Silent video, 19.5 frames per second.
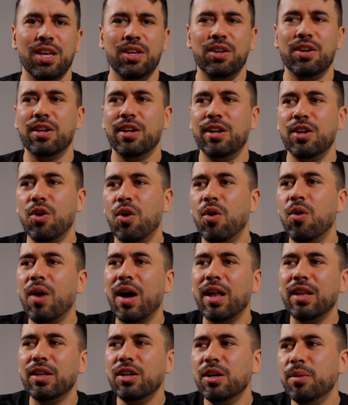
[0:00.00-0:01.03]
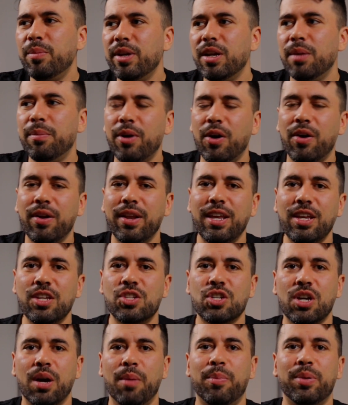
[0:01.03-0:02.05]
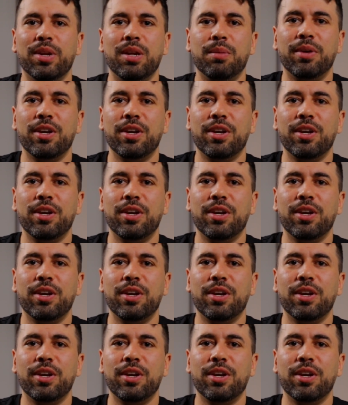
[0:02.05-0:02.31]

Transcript: You're going to know a little bit about each company,